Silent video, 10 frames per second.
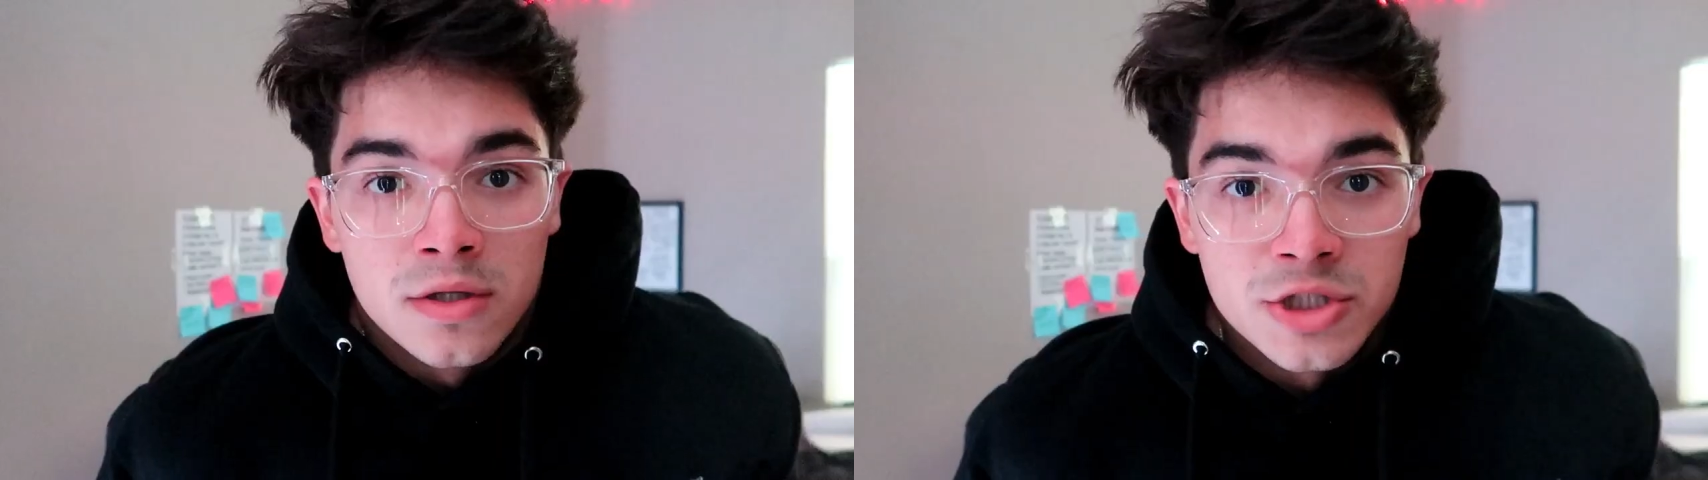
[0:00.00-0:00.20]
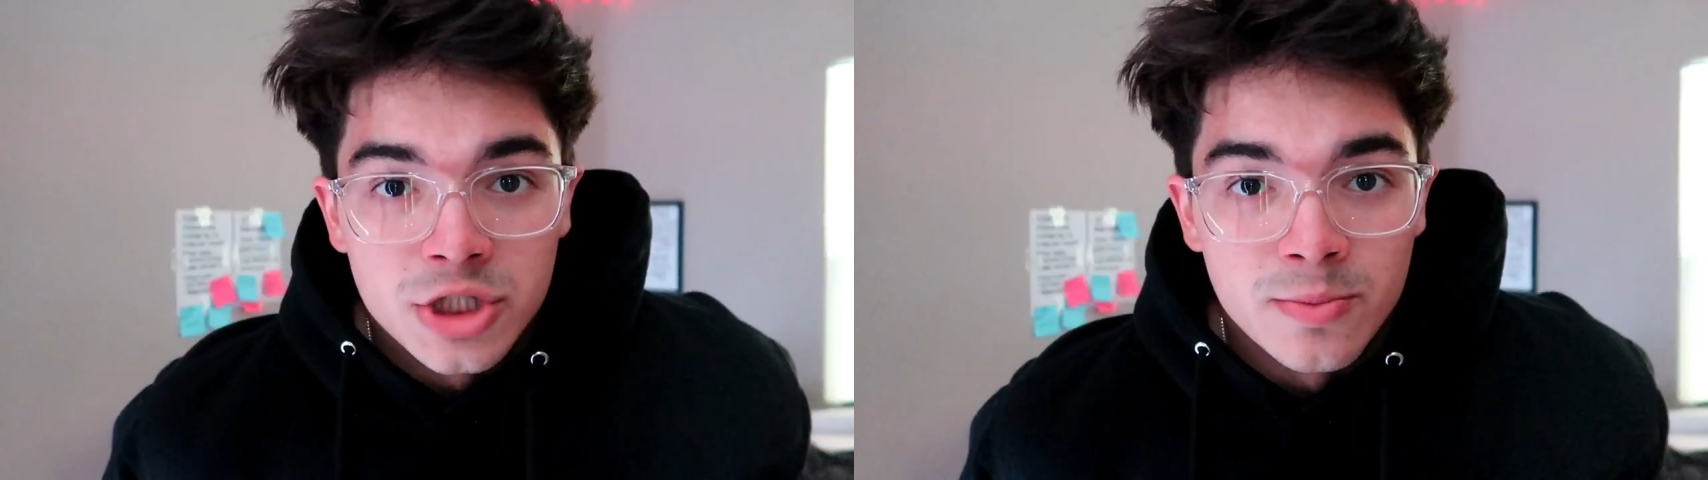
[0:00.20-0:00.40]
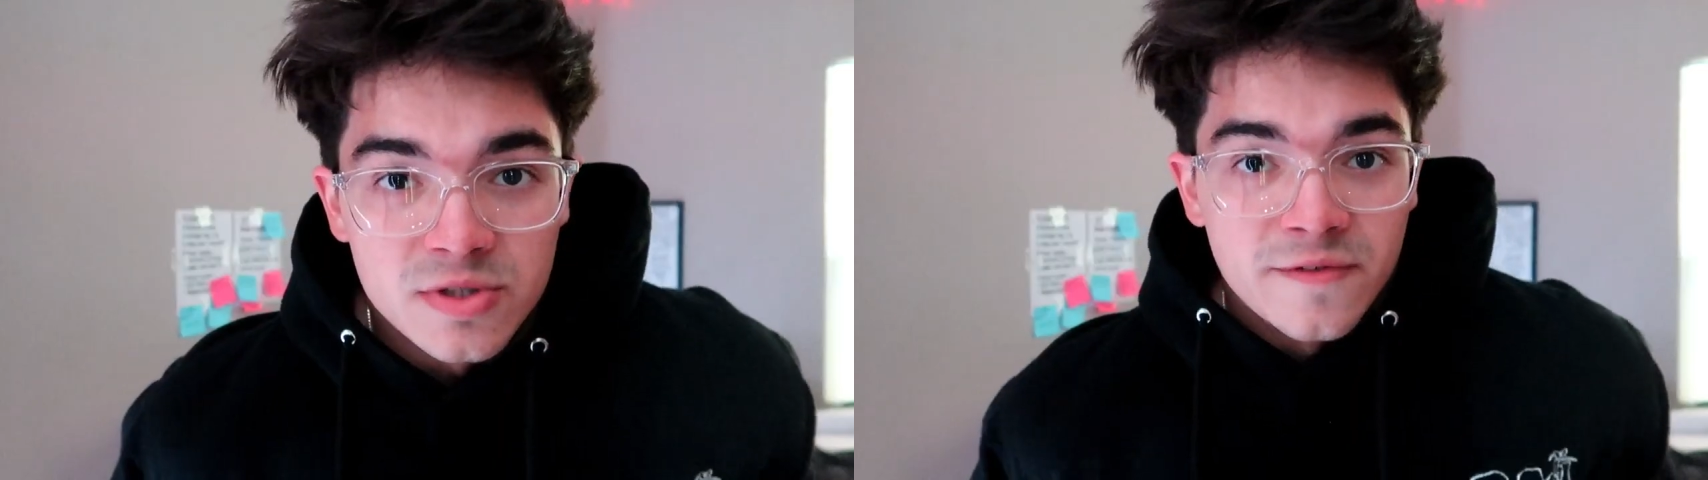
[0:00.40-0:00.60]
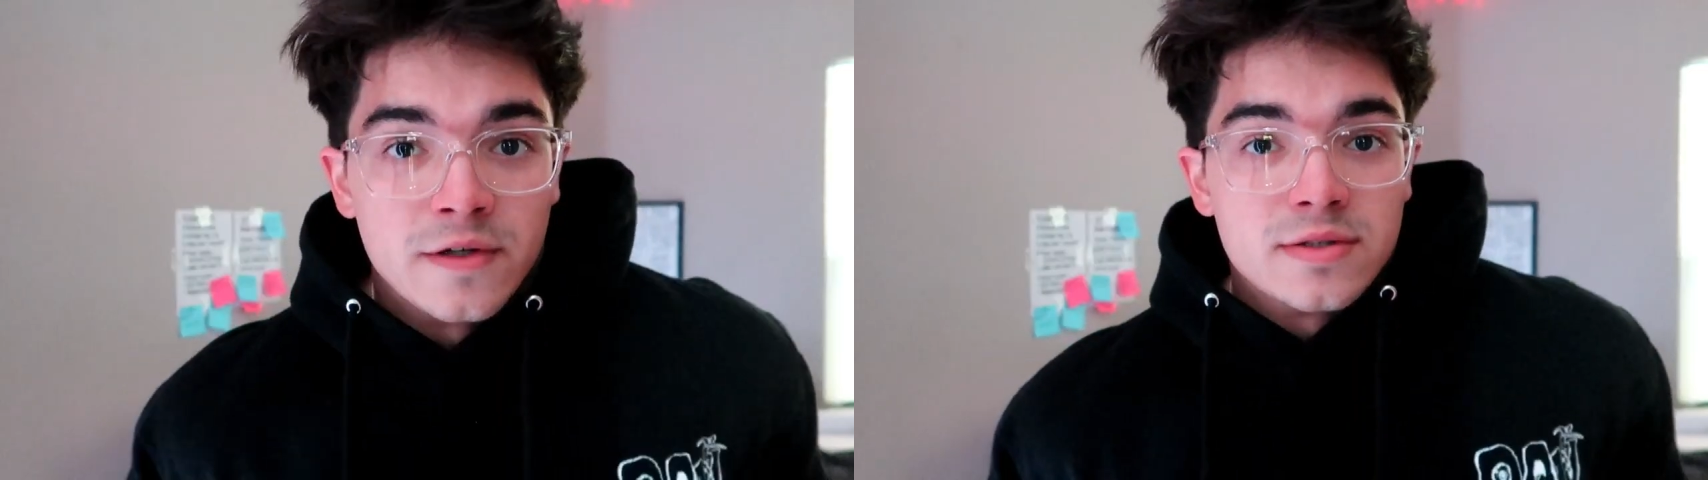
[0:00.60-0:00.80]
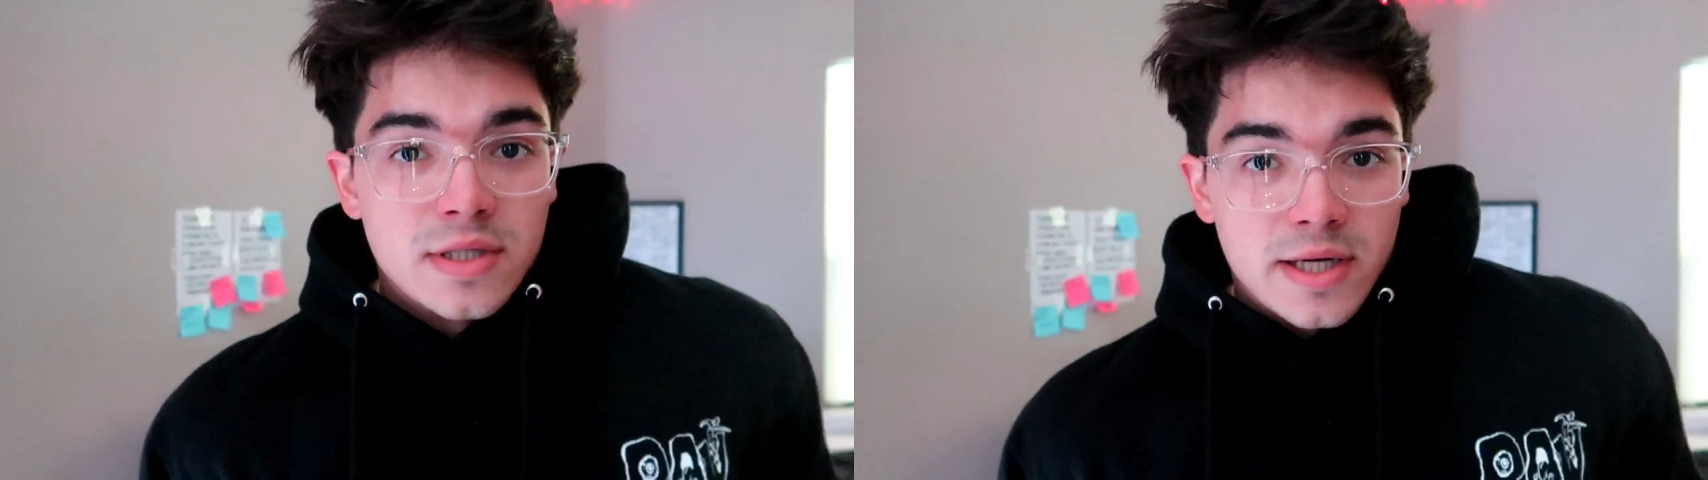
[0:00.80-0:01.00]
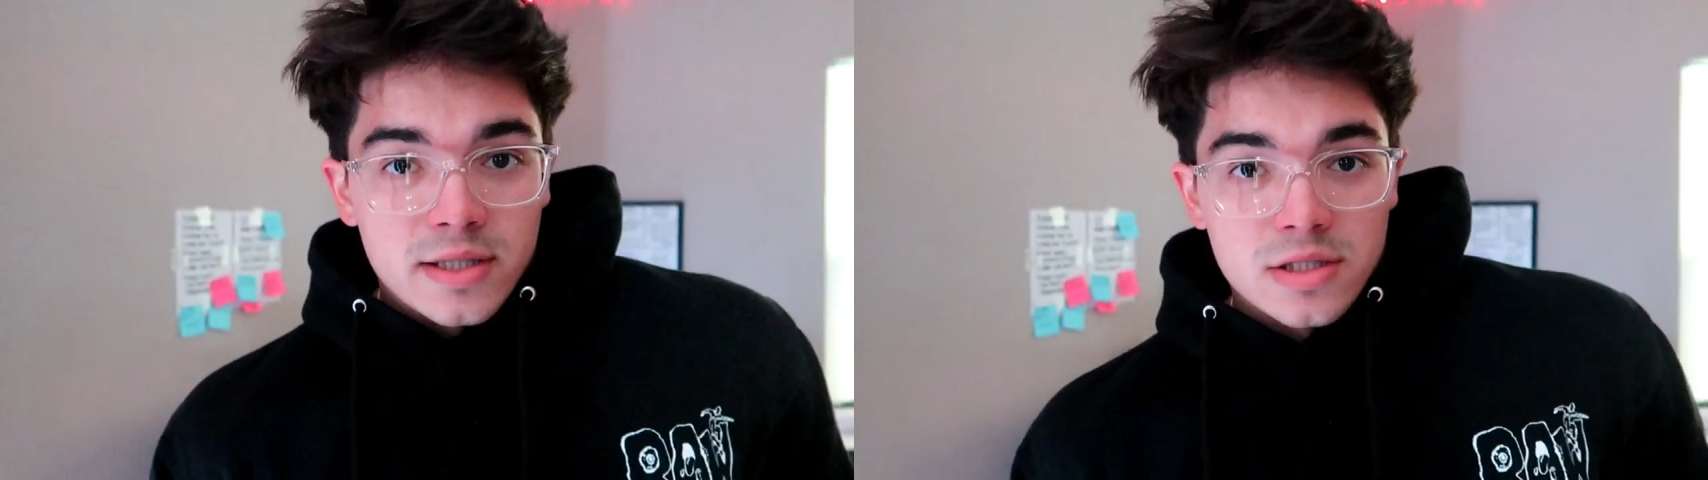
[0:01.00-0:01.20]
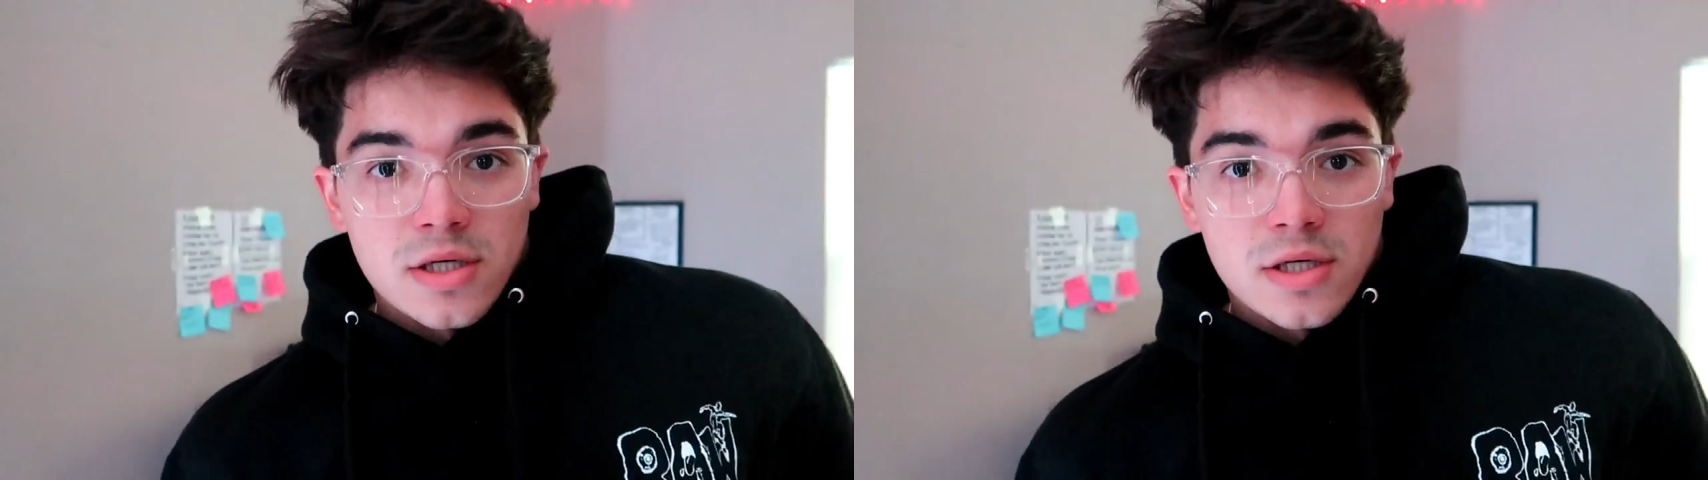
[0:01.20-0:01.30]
The gym was filled today,